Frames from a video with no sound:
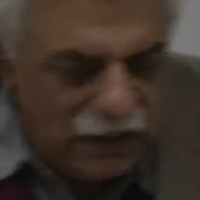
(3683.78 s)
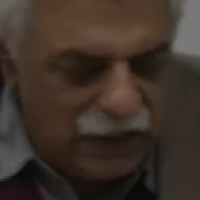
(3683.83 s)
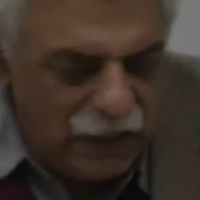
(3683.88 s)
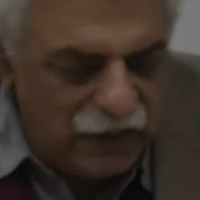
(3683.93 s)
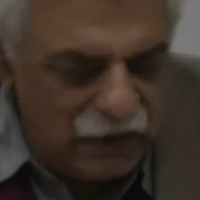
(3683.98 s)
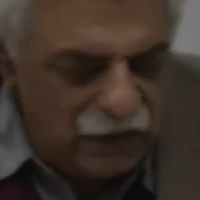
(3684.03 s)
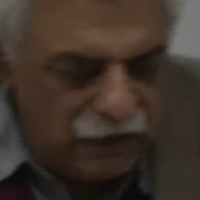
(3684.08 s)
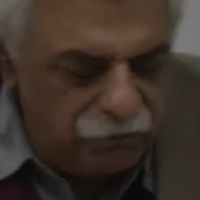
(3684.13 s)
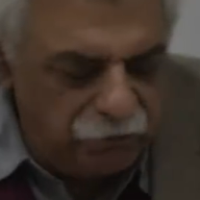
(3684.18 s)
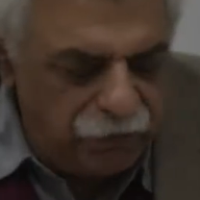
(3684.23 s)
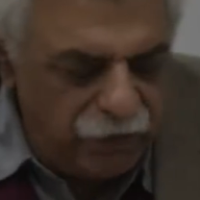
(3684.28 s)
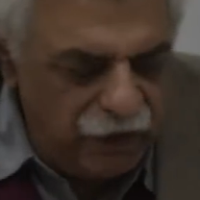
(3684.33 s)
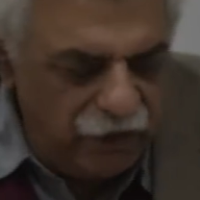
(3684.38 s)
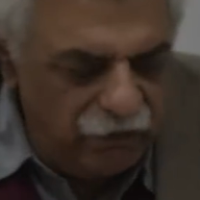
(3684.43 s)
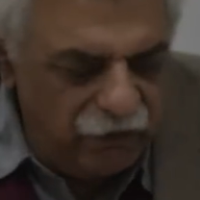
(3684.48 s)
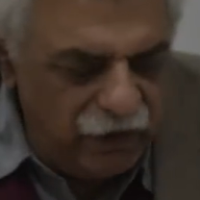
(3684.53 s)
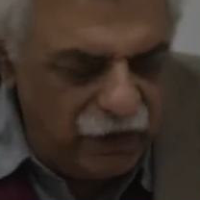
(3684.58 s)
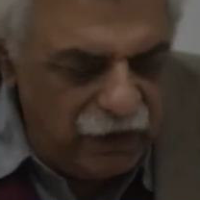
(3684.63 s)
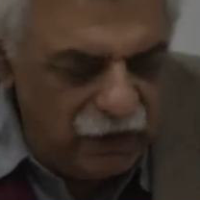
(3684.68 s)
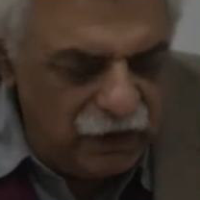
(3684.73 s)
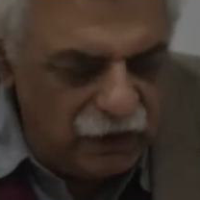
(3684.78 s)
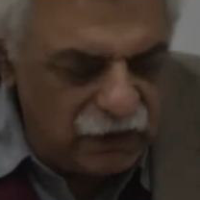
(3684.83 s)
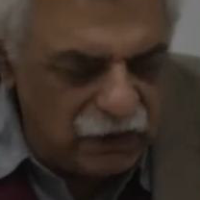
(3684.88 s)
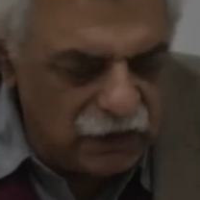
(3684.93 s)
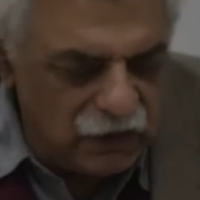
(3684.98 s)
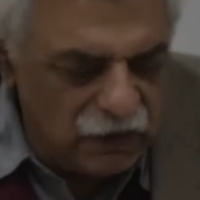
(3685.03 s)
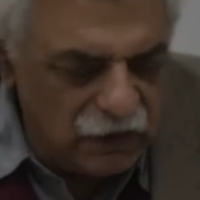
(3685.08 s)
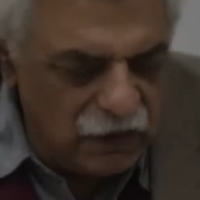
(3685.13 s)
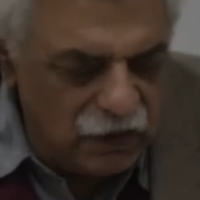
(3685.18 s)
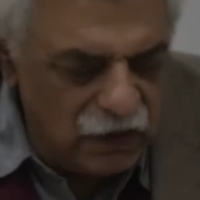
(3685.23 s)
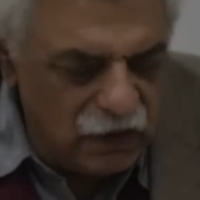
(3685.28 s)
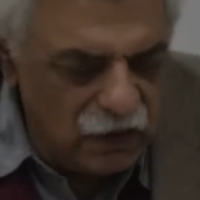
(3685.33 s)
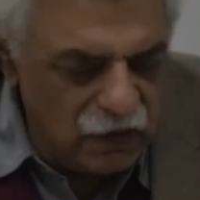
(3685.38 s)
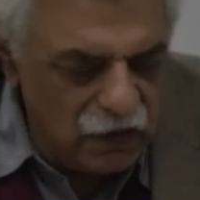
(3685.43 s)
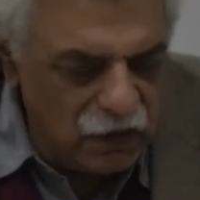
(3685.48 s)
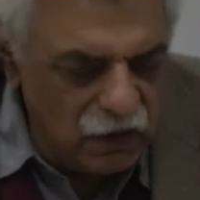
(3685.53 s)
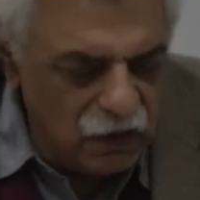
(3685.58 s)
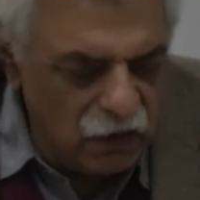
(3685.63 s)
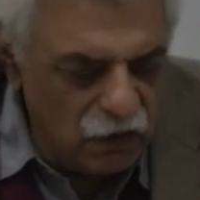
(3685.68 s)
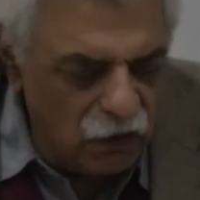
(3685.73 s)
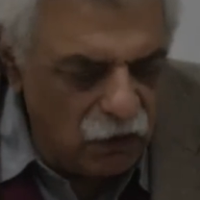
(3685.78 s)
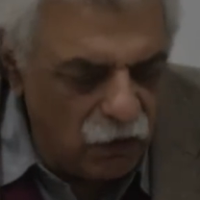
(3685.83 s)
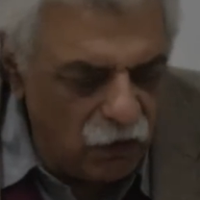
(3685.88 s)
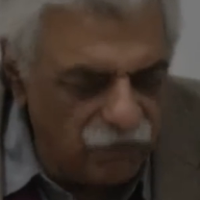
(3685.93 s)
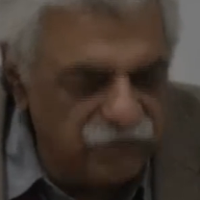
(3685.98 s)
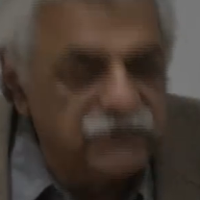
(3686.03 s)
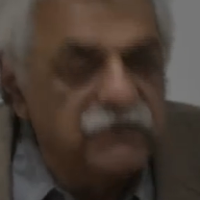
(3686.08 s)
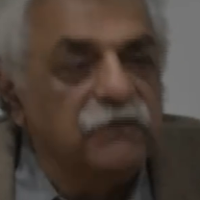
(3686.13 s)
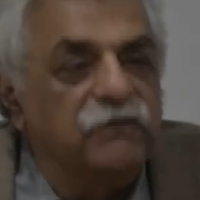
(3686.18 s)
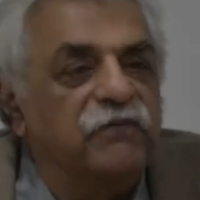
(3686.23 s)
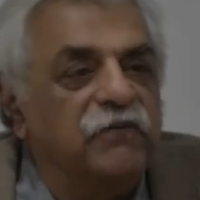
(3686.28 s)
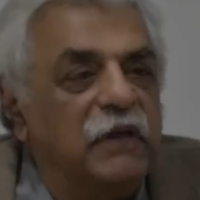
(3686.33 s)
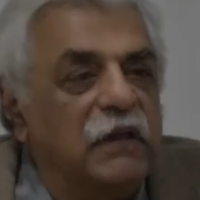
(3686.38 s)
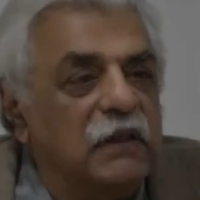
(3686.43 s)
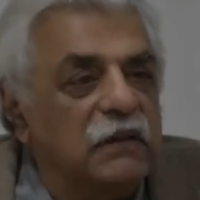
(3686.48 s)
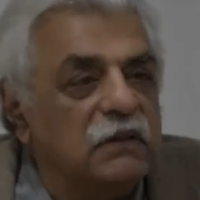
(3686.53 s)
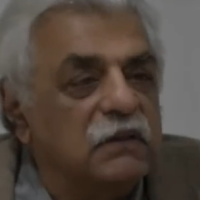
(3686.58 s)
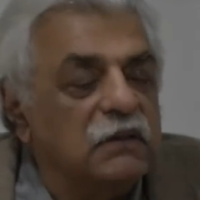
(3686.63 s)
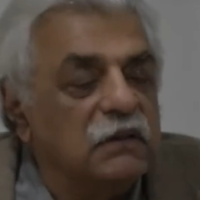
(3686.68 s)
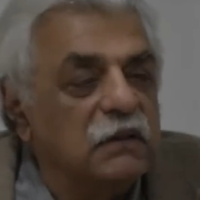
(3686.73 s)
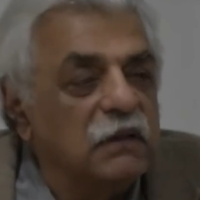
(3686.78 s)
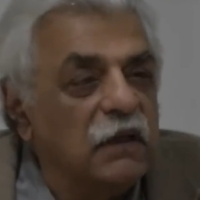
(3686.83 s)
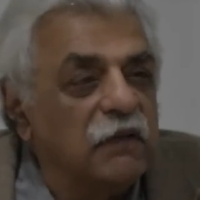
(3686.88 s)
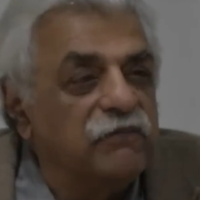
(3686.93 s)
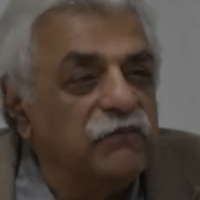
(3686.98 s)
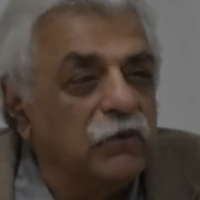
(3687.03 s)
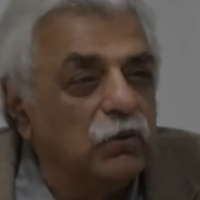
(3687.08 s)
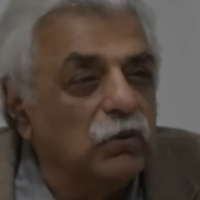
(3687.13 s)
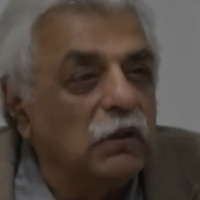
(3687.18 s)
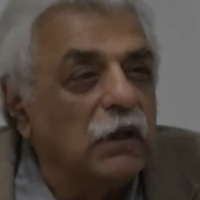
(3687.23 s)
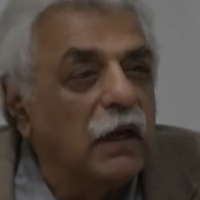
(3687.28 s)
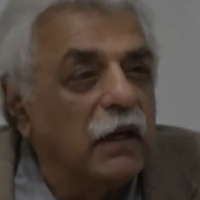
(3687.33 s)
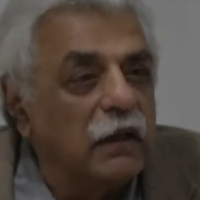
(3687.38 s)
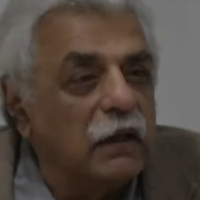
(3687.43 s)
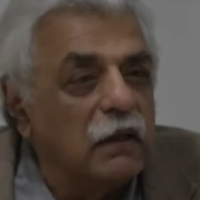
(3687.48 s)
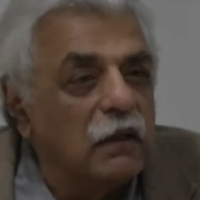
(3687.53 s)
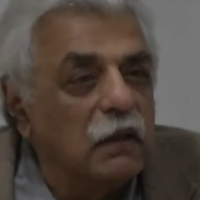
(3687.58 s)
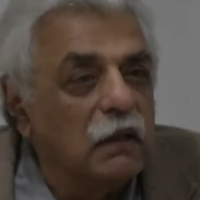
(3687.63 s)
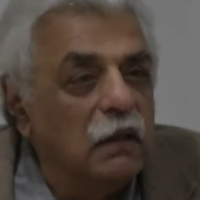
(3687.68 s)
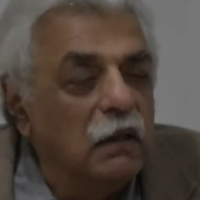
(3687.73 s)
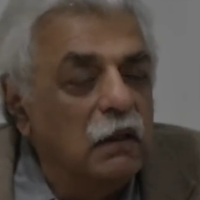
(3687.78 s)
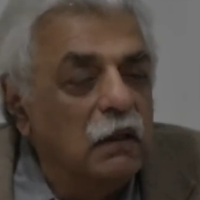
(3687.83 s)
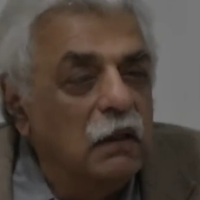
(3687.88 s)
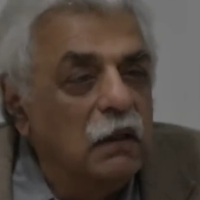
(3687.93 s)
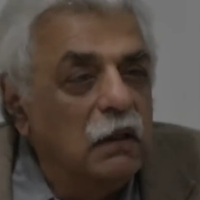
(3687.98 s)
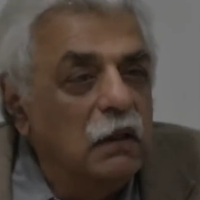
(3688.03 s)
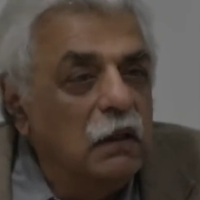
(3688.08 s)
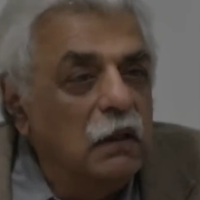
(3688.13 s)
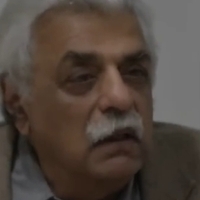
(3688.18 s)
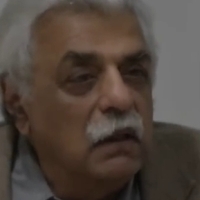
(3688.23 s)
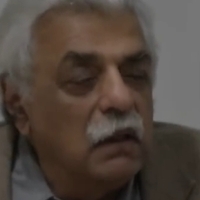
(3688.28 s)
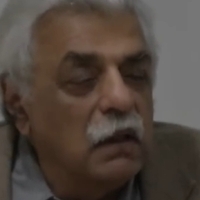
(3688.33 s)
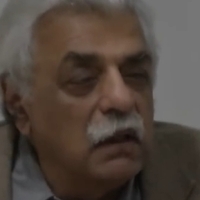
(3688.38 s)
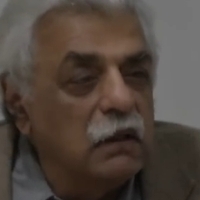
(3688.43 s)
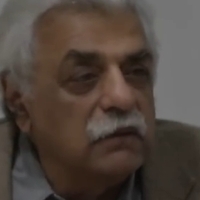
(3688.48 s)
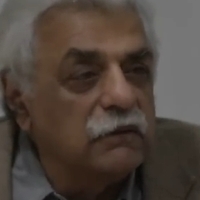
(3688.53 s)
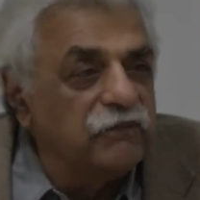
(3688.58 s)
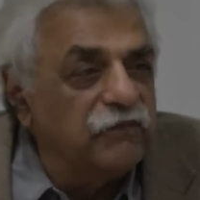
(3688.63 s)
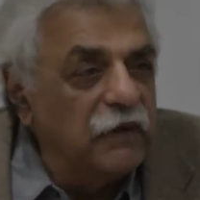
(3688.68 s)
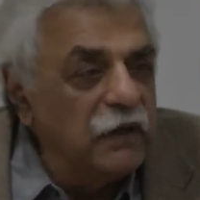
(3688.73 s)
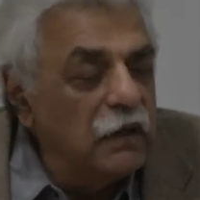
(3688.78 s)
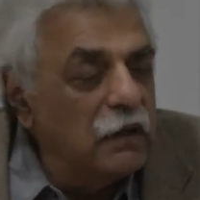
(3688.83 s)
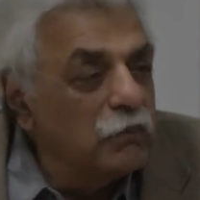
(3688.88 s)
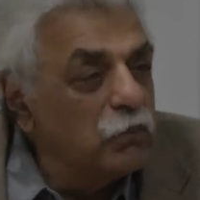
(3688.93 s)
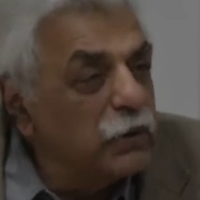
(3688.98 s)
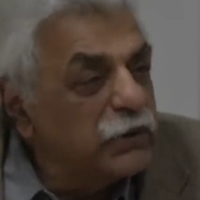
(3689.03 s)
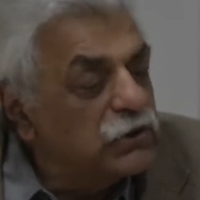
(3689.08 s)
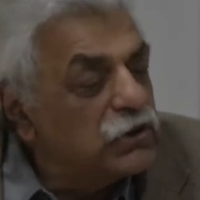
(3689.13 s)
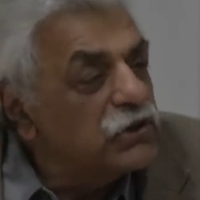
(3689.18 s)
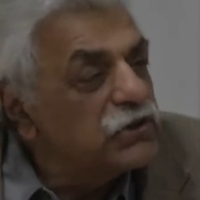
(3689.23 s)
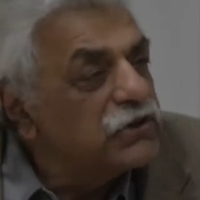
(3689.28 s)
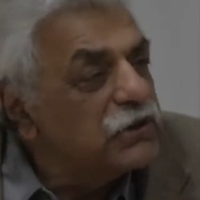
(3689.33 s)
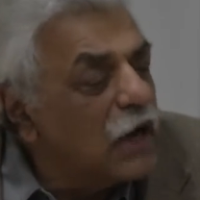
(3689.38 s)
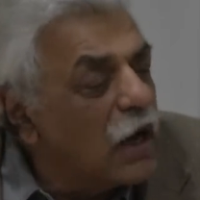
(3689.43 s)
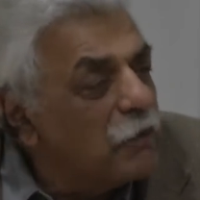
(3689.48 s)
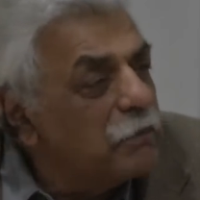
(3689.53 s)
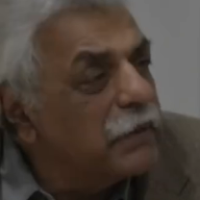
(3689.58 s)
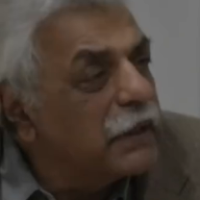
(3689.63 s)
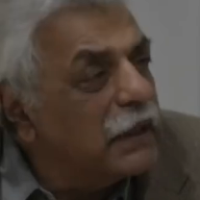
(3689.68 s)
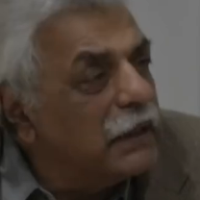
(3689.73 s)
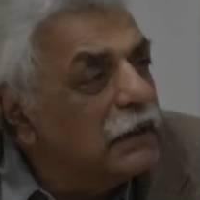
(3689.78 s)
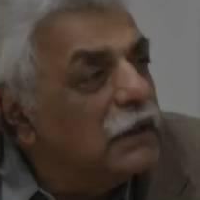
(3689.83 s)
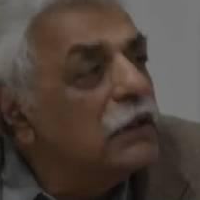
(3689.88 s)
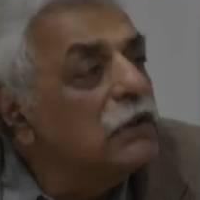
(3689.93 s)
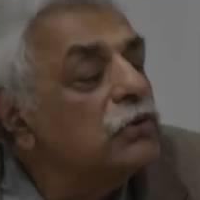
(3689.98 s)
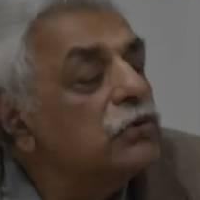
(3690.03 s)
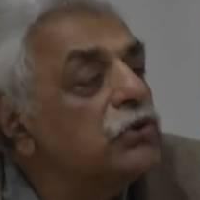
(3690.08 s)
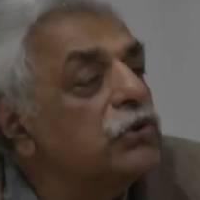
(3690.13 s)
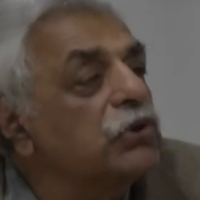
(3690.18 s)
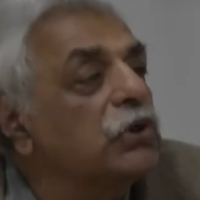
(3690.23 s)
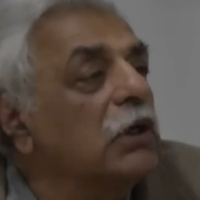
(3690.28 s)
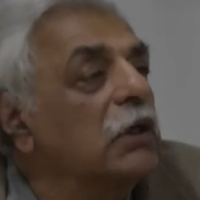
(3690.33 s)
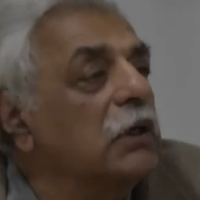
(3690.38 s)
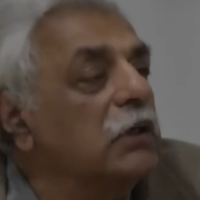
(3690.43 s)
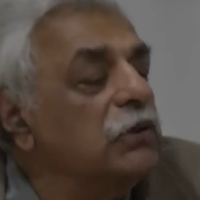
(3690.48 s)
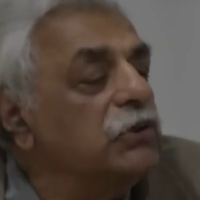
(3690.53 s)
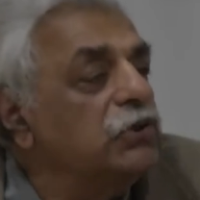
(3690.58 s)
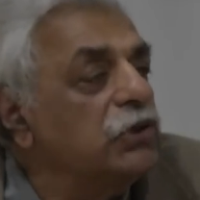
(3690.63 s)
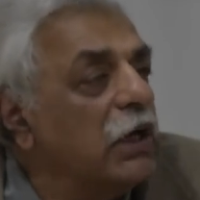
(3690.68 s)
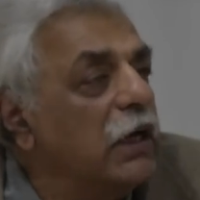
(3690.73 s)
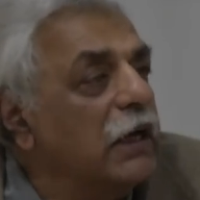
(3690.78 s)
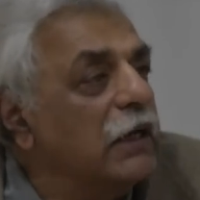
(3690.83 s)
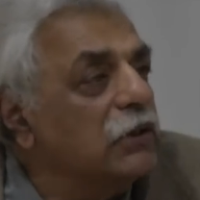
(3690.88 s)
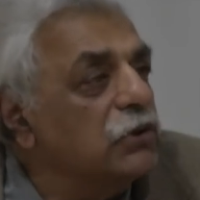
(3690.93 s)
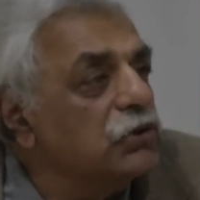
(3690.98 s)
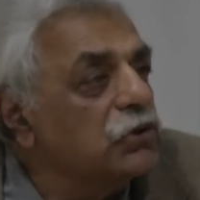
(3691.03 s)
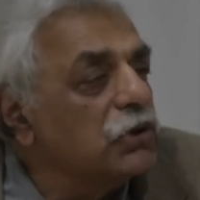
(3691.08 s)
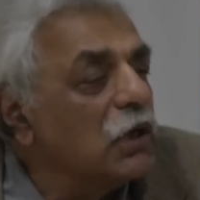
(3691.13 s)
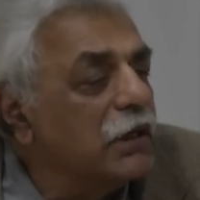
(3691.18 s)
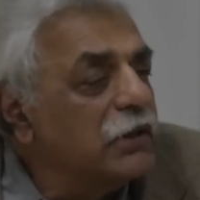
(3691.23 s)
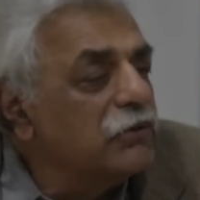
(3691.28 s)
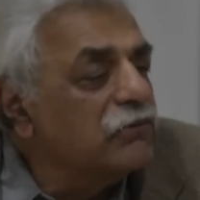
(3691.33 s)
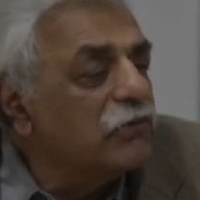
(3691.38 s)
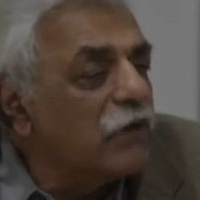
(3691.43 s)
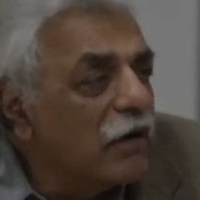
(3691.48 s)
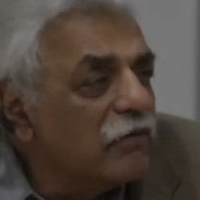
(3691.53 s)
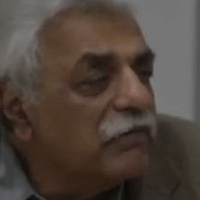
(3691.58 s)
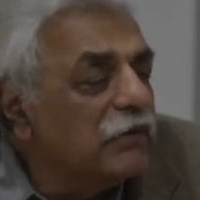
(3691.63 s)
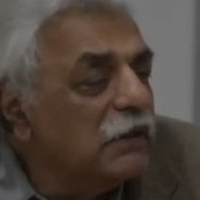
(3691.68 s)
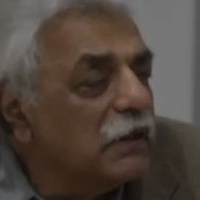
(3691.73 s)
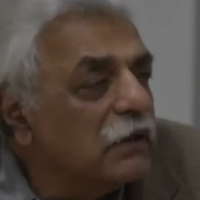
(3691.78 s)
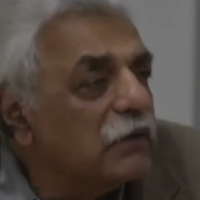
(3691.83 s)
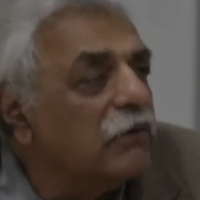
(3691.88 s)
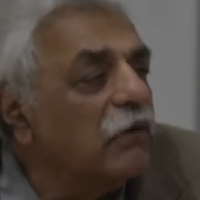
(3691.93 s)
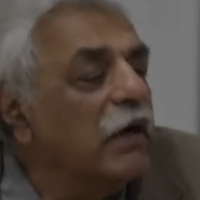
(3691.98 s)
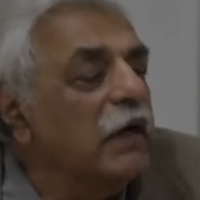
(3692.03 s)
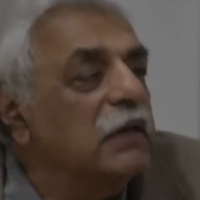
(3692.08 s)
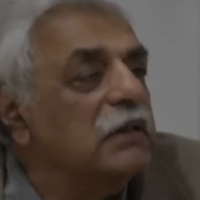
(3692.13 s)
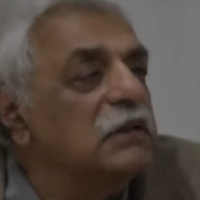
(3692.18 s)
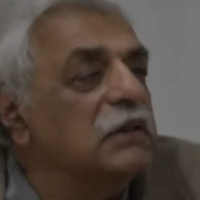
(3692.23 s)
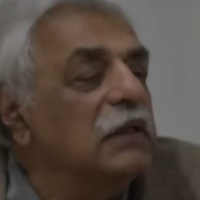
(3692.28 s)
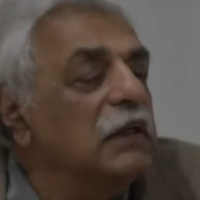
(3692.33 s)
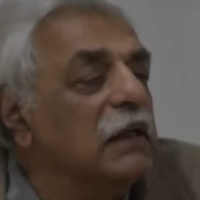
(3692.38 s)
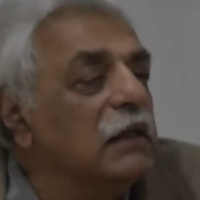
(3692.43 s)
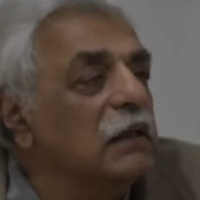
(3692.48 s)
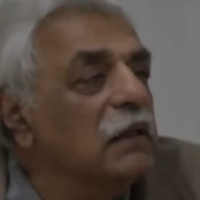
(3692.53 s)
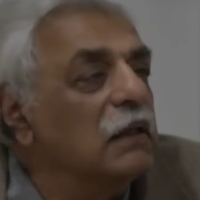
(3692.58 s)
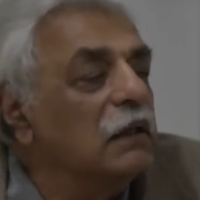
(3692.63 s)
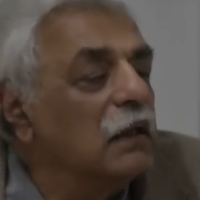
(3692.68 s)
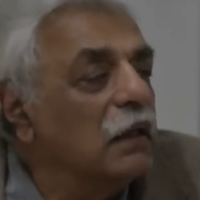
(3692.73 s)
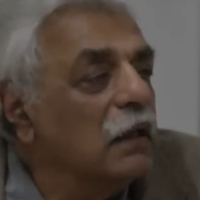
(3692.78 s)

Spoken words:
in a period of defeat, if you like, defeat, which is now beginning to change. I travel a great deal,